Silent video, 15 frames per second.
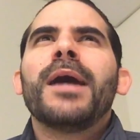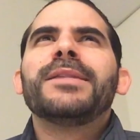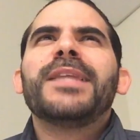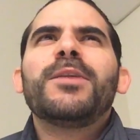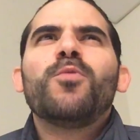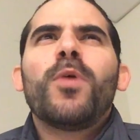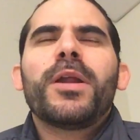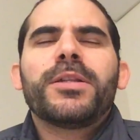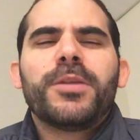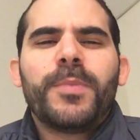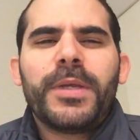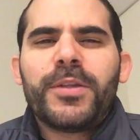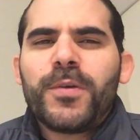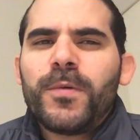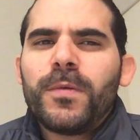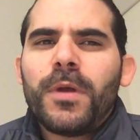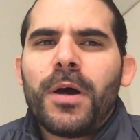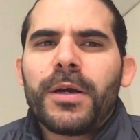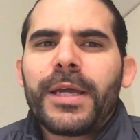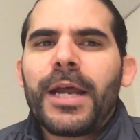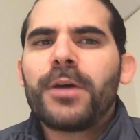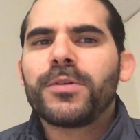it to be too
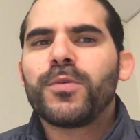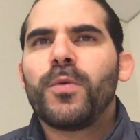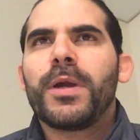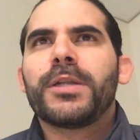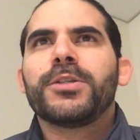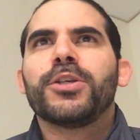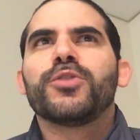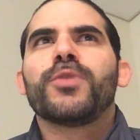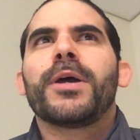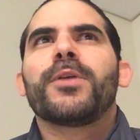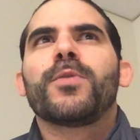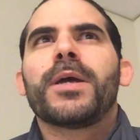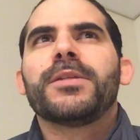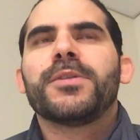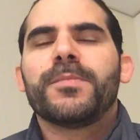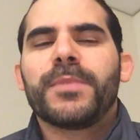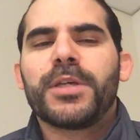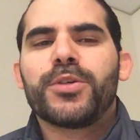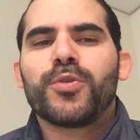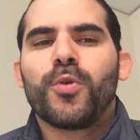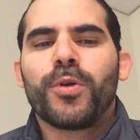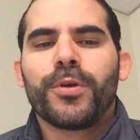long, and I also wanted to try to write
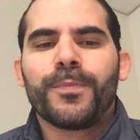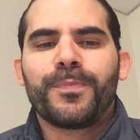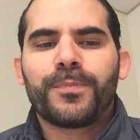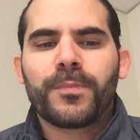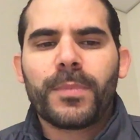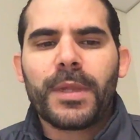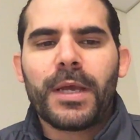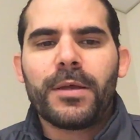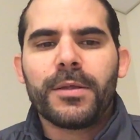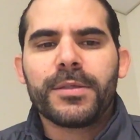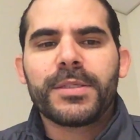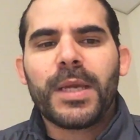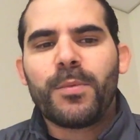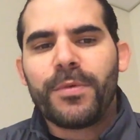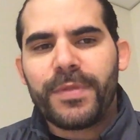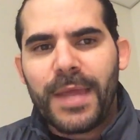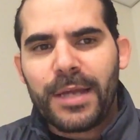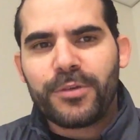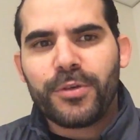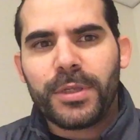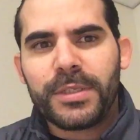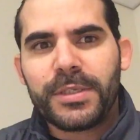something shorter. Same with
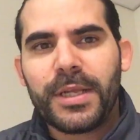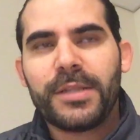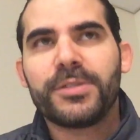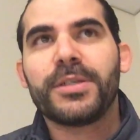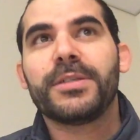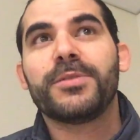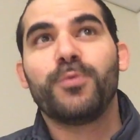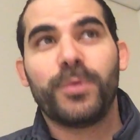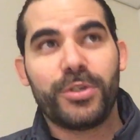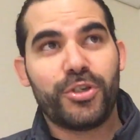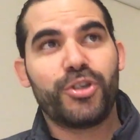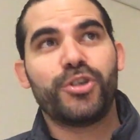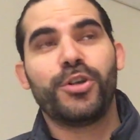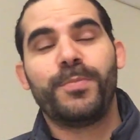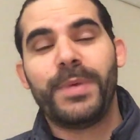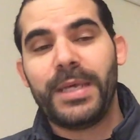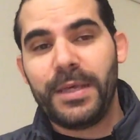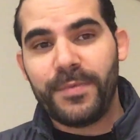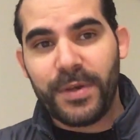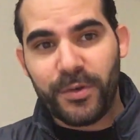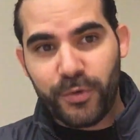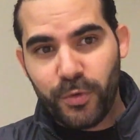Natural Intelligence, which should be
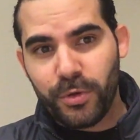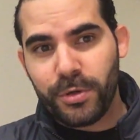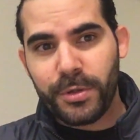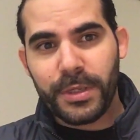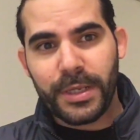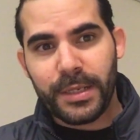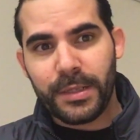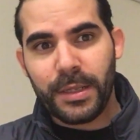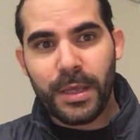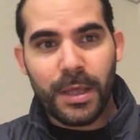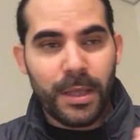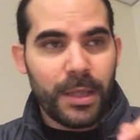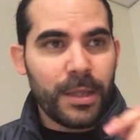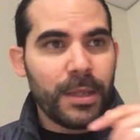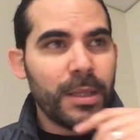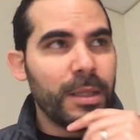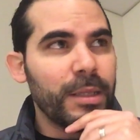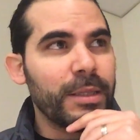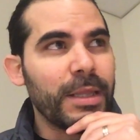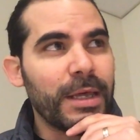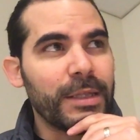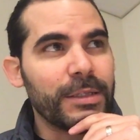even shorter than
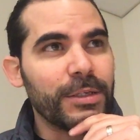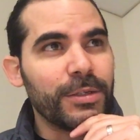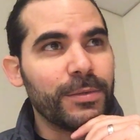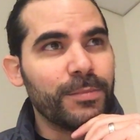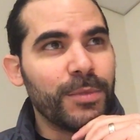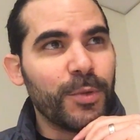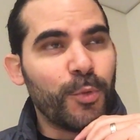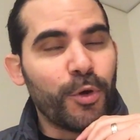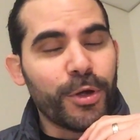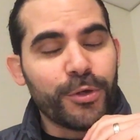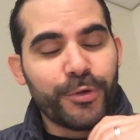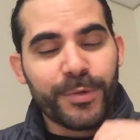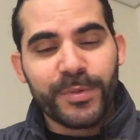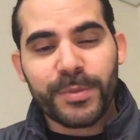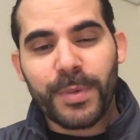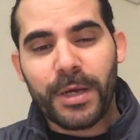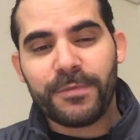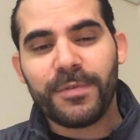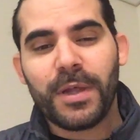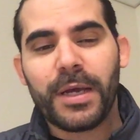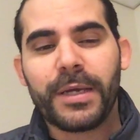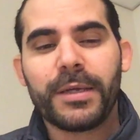the Boy Who Dreams About
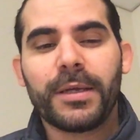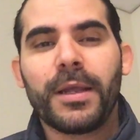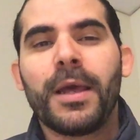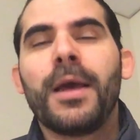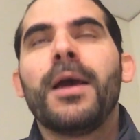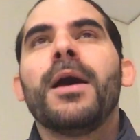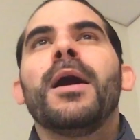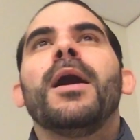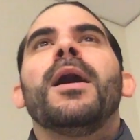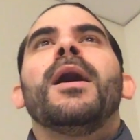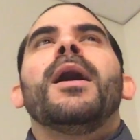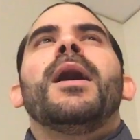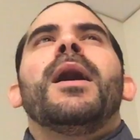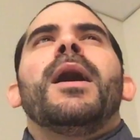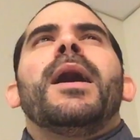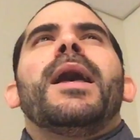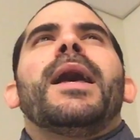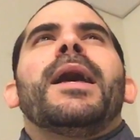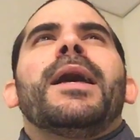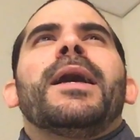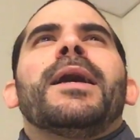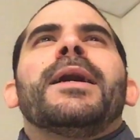Flying,
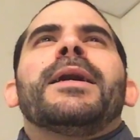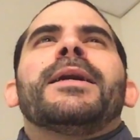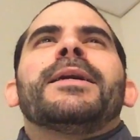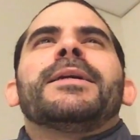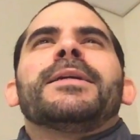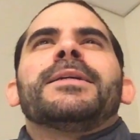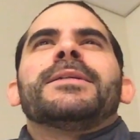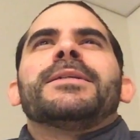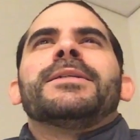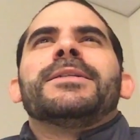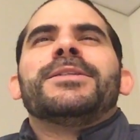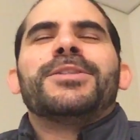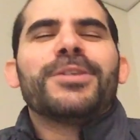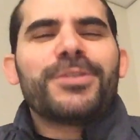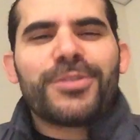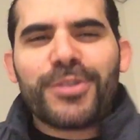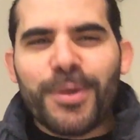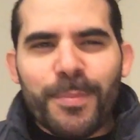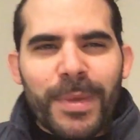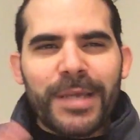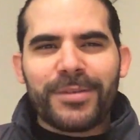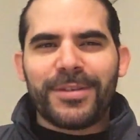and just to
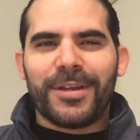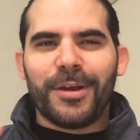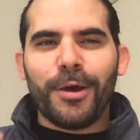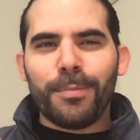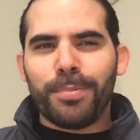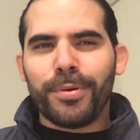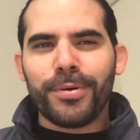mix it up.